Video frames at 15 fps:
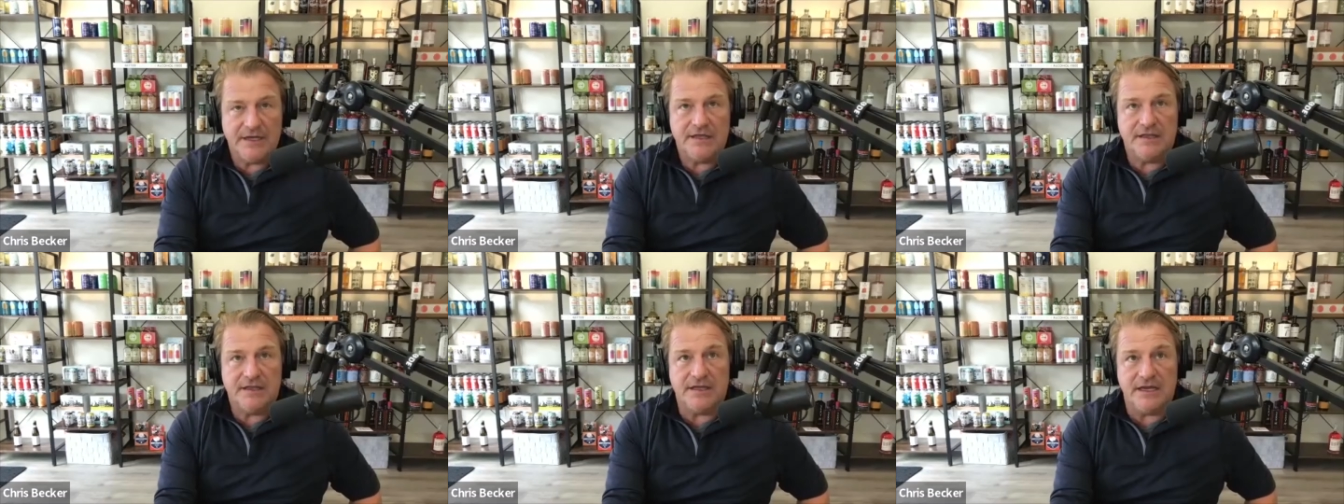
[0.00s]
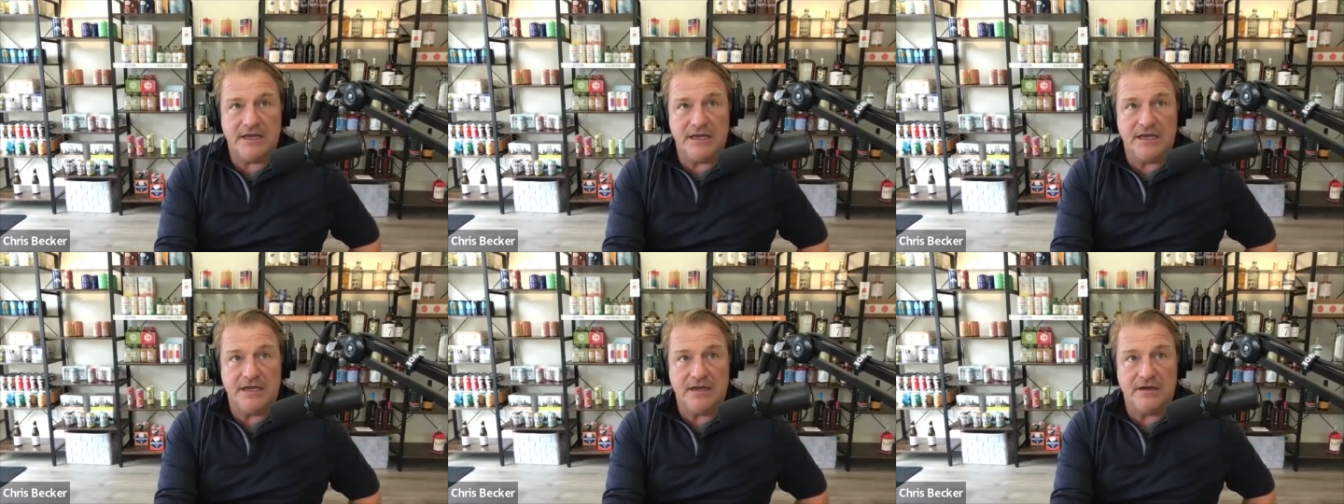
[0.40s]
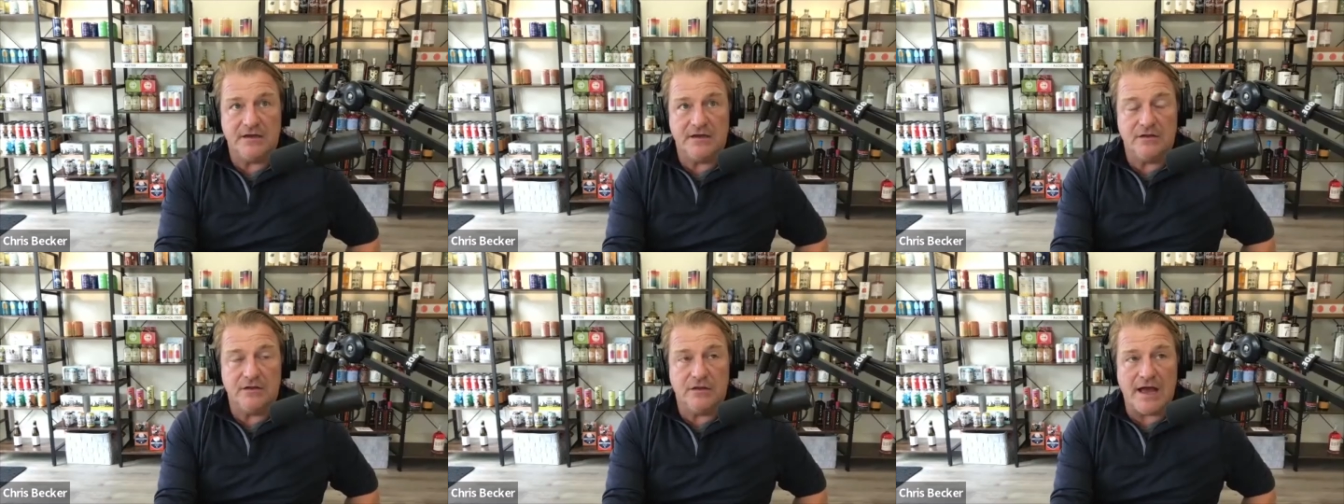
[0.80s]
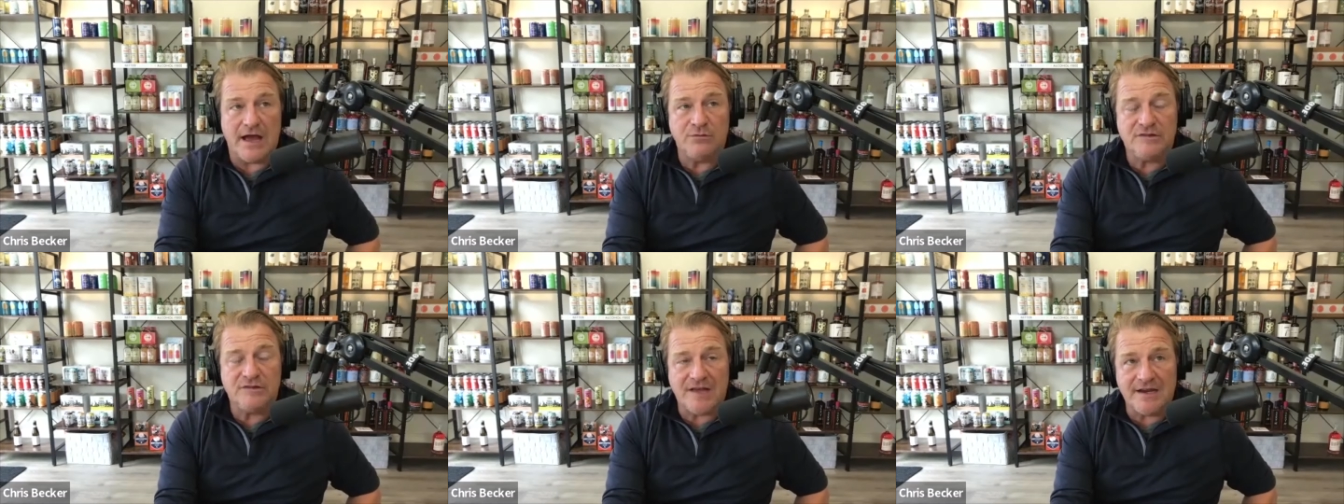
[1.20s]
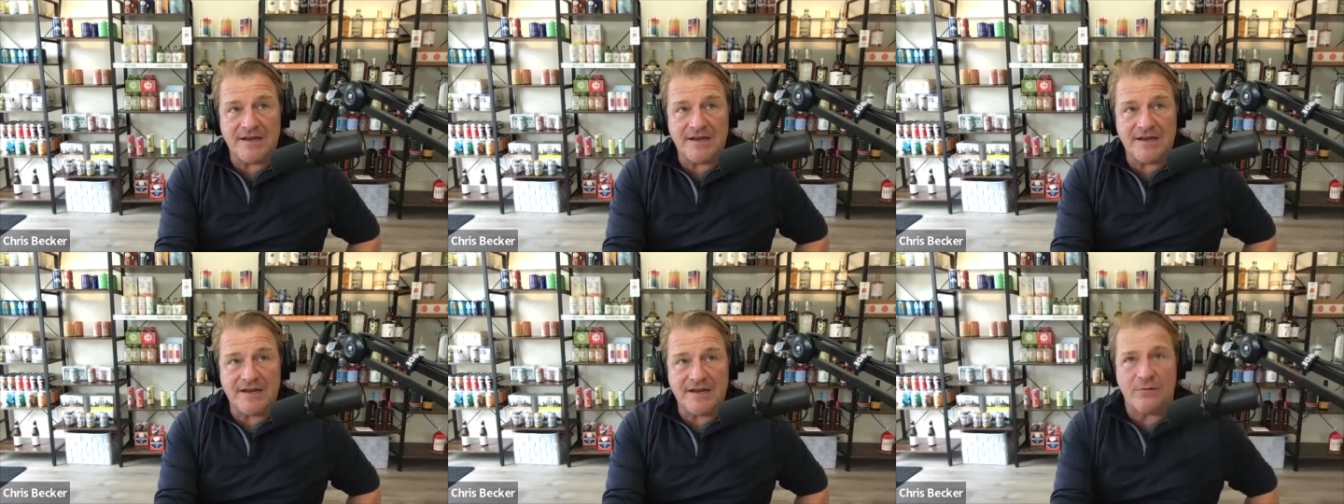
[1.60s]
the outside of
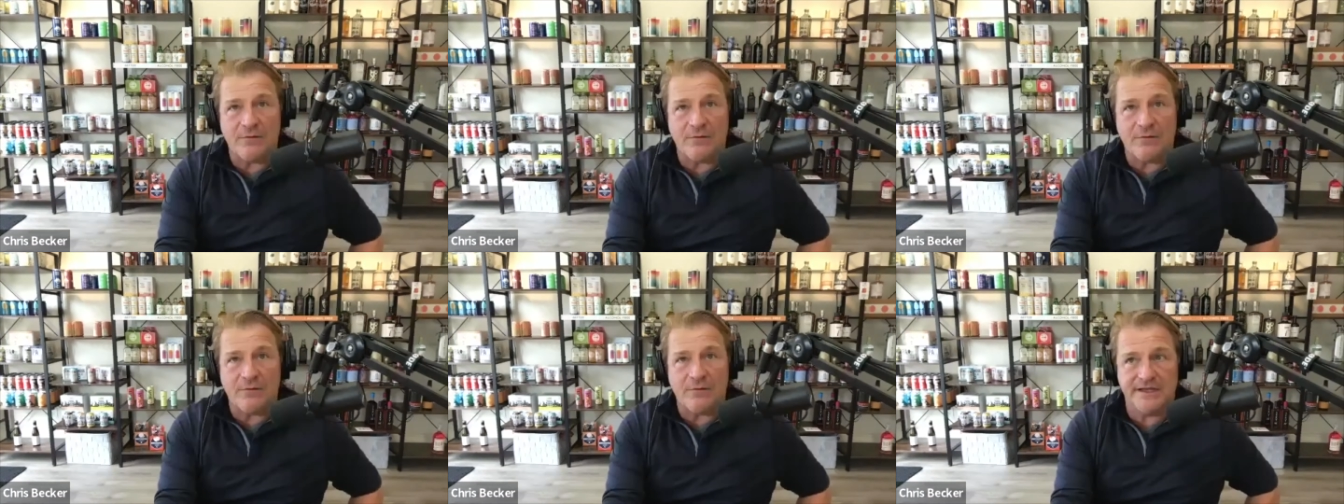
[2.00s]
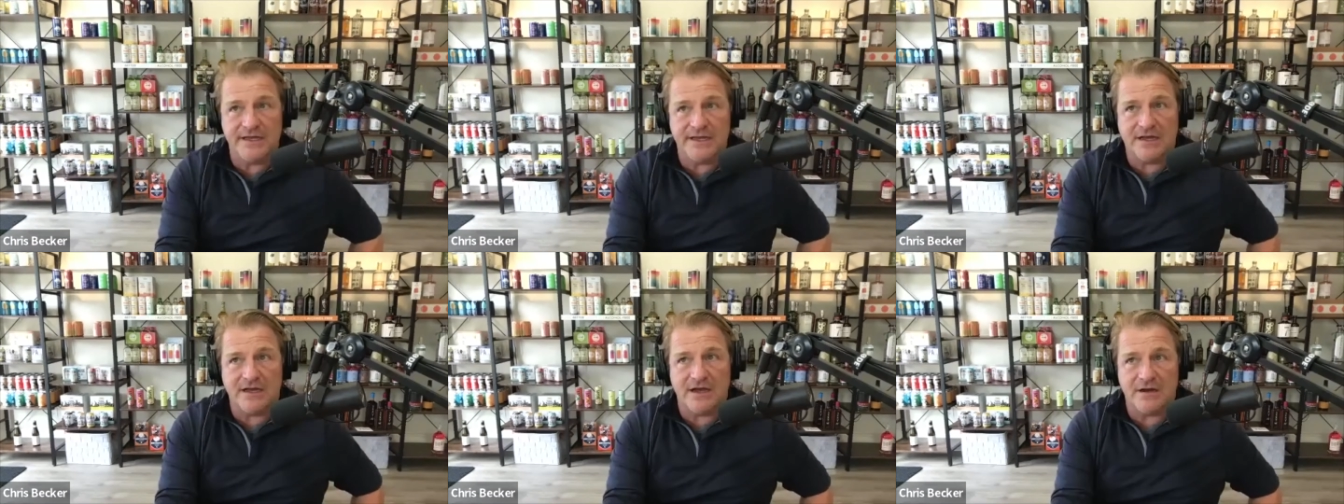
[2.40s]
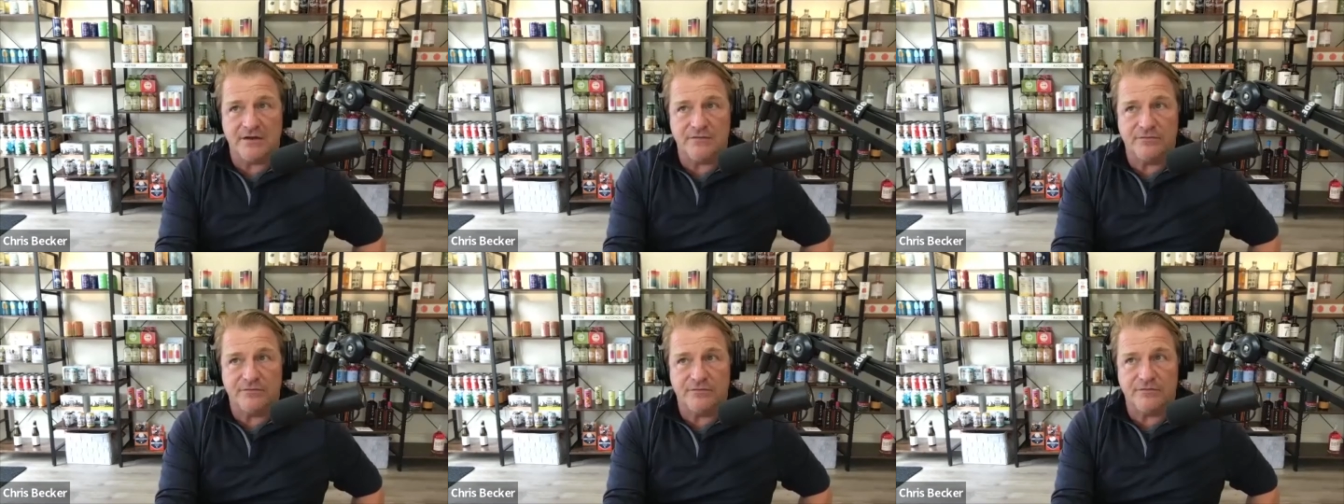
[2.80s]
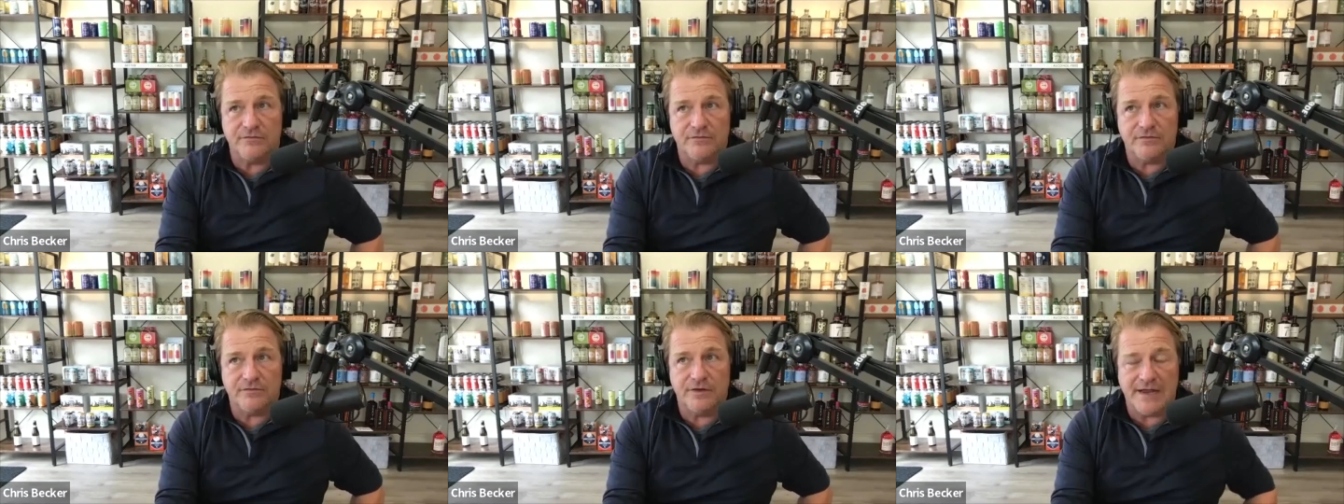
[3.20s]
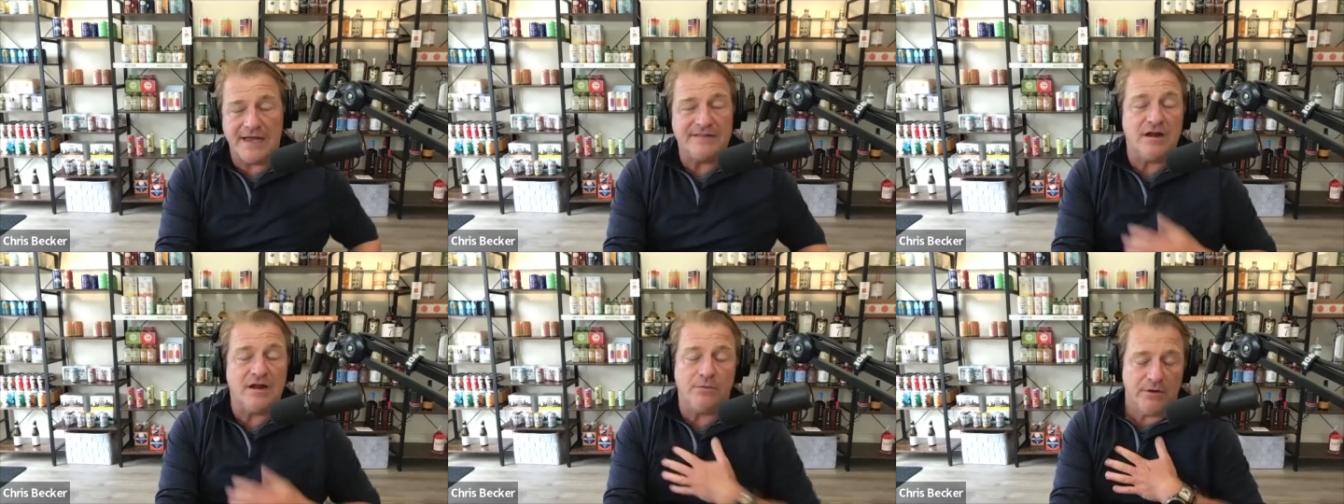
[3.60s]
that, we're really kind of, and
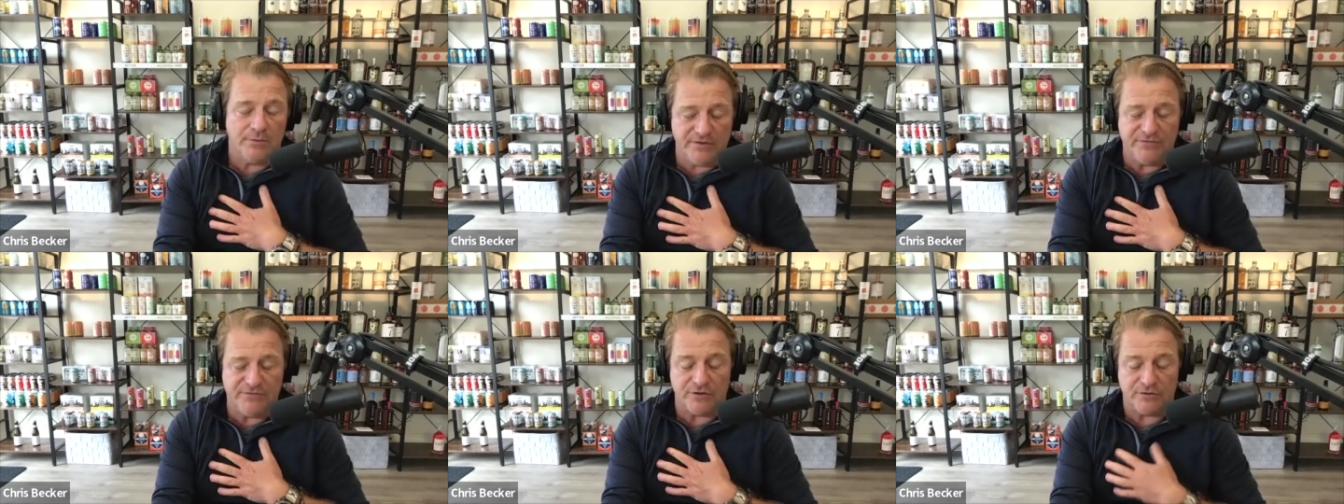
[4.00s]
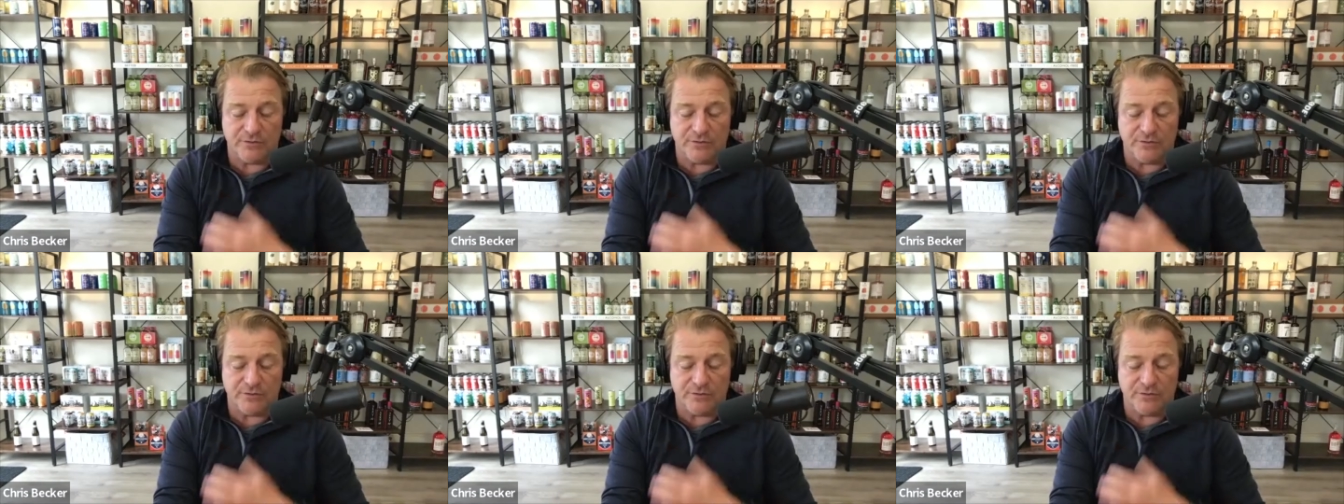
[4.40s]
that's not where we focus.